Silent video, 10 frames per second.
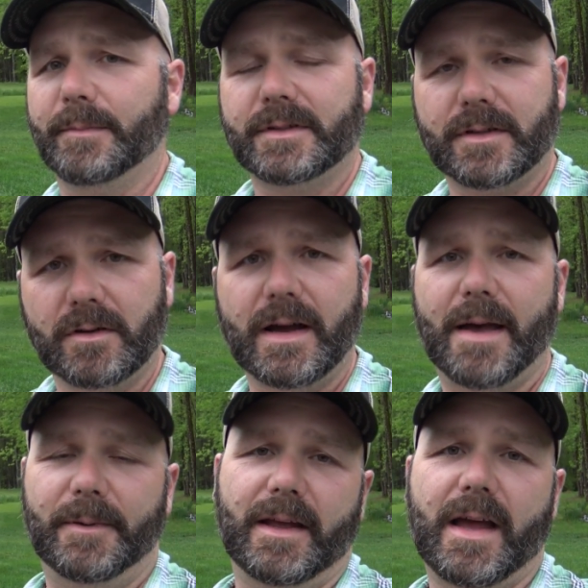I'm so
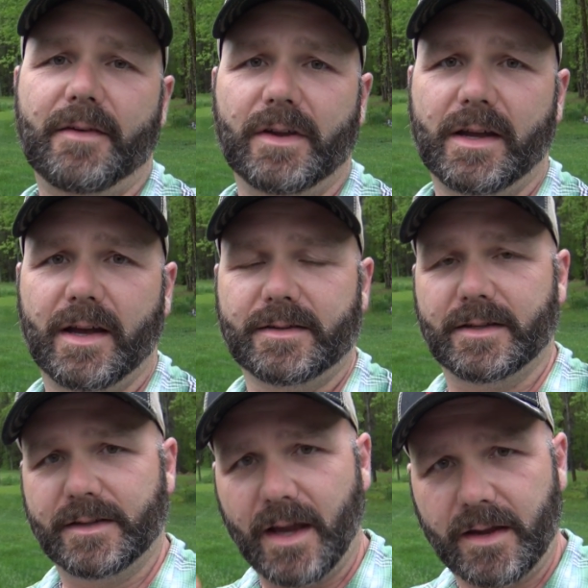happy to have you guys, to
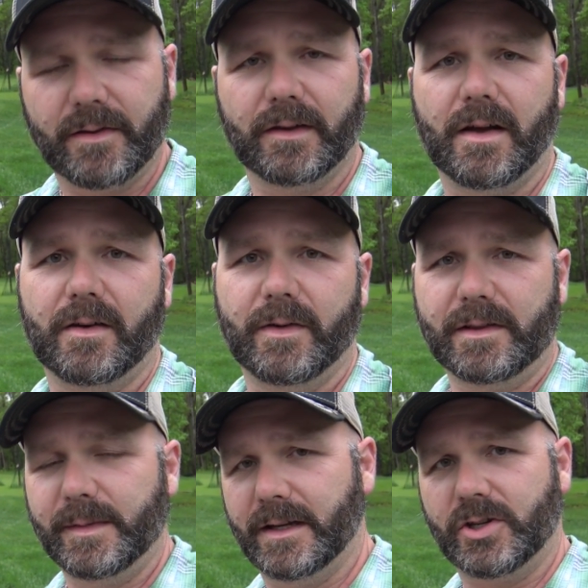take you along
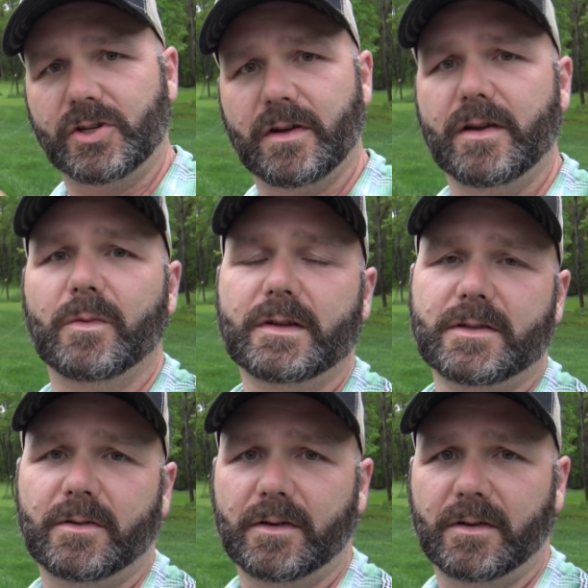with me, to show you what's
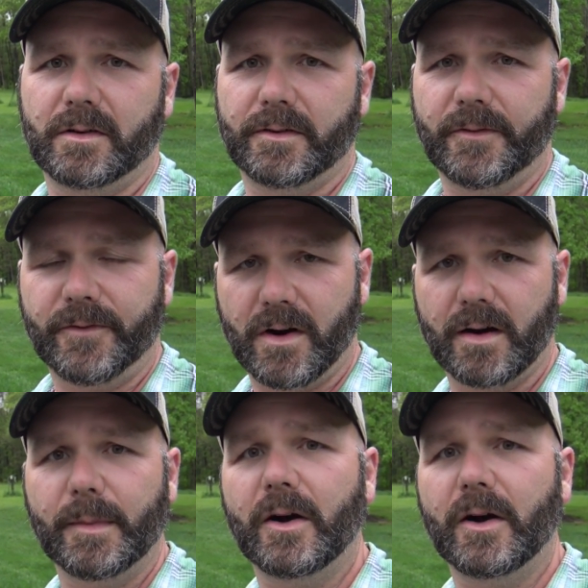going on on the farm.